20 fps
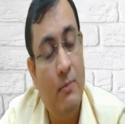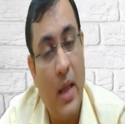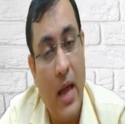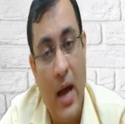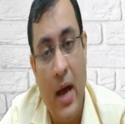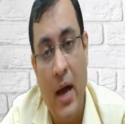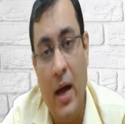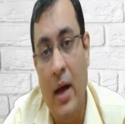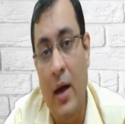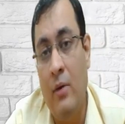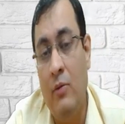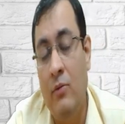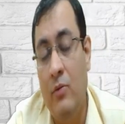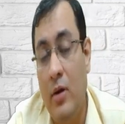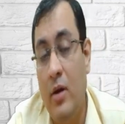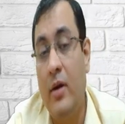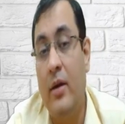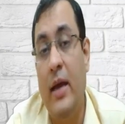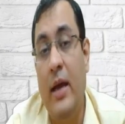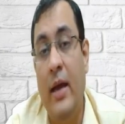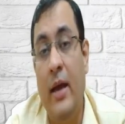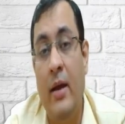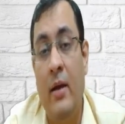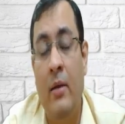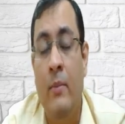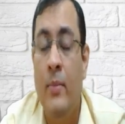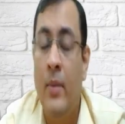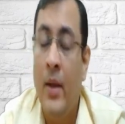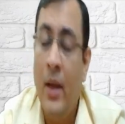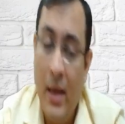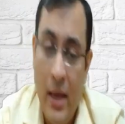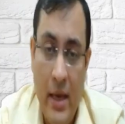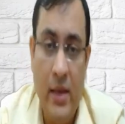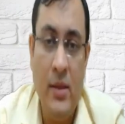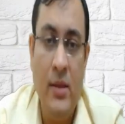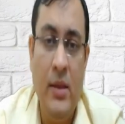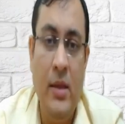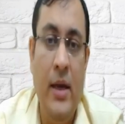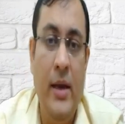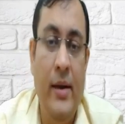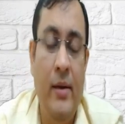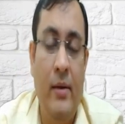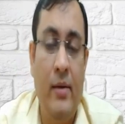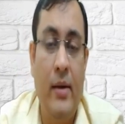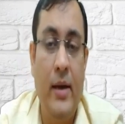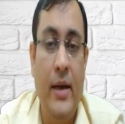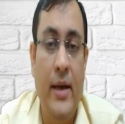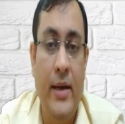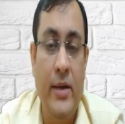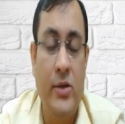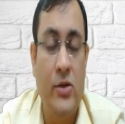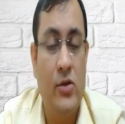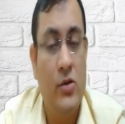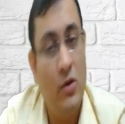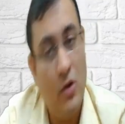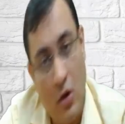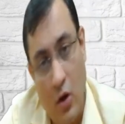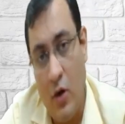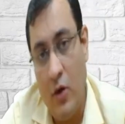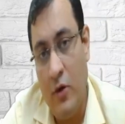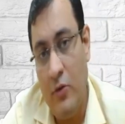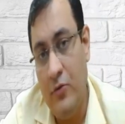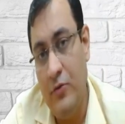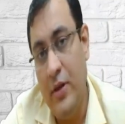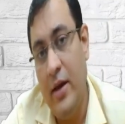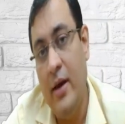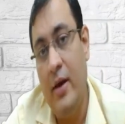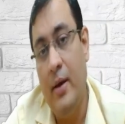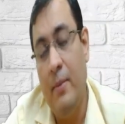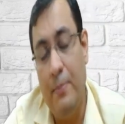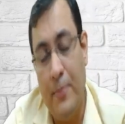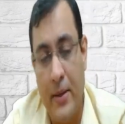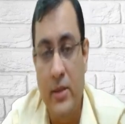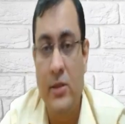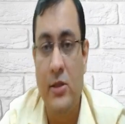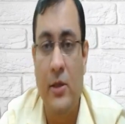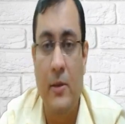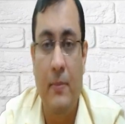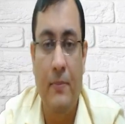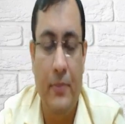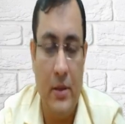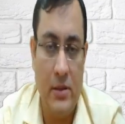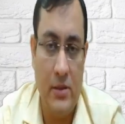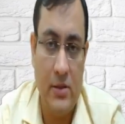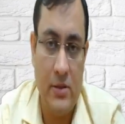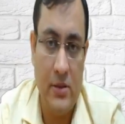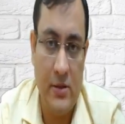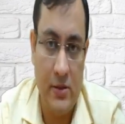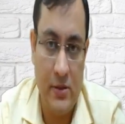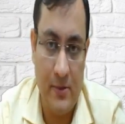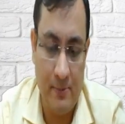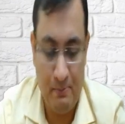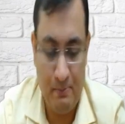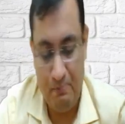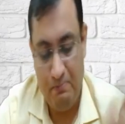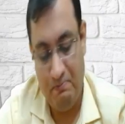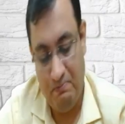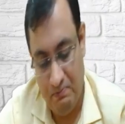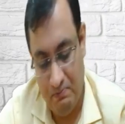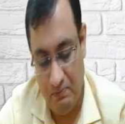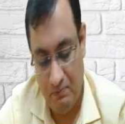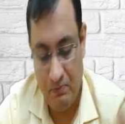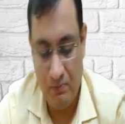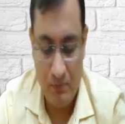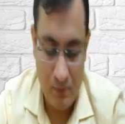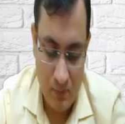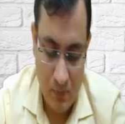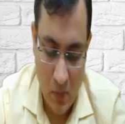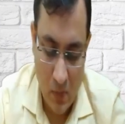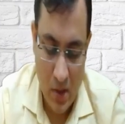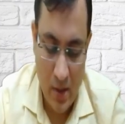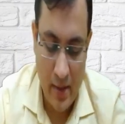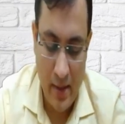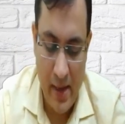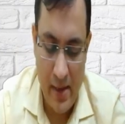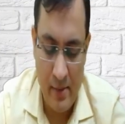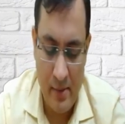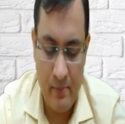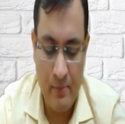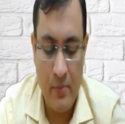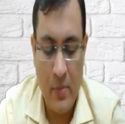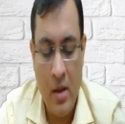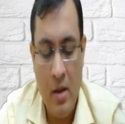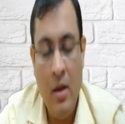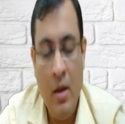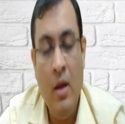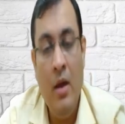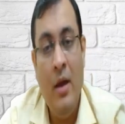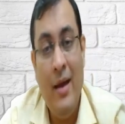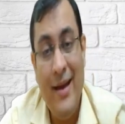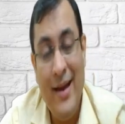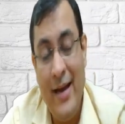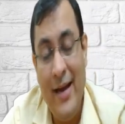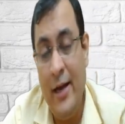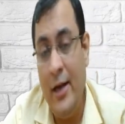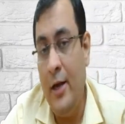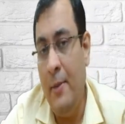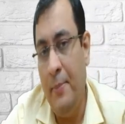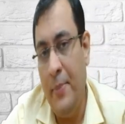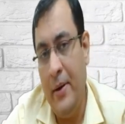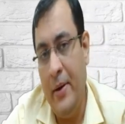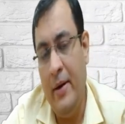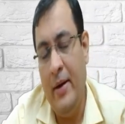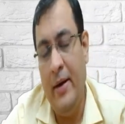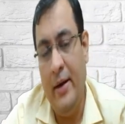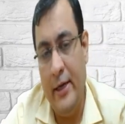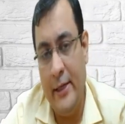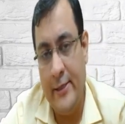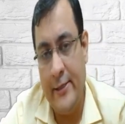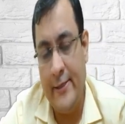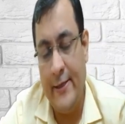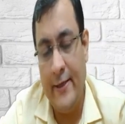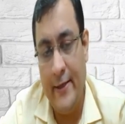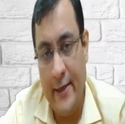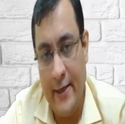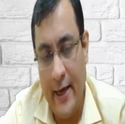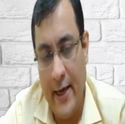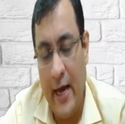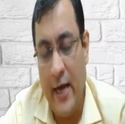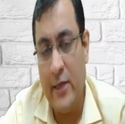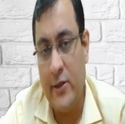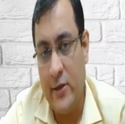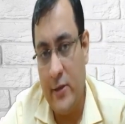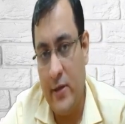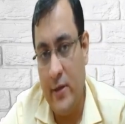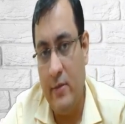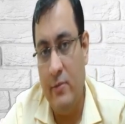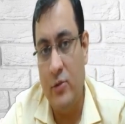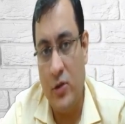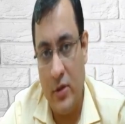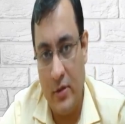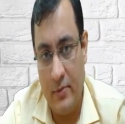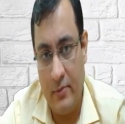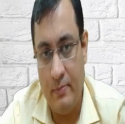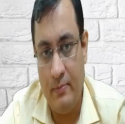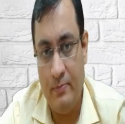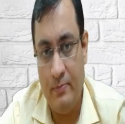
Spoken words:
are working in the interest of their principals. Again, independent decision, the last assumption.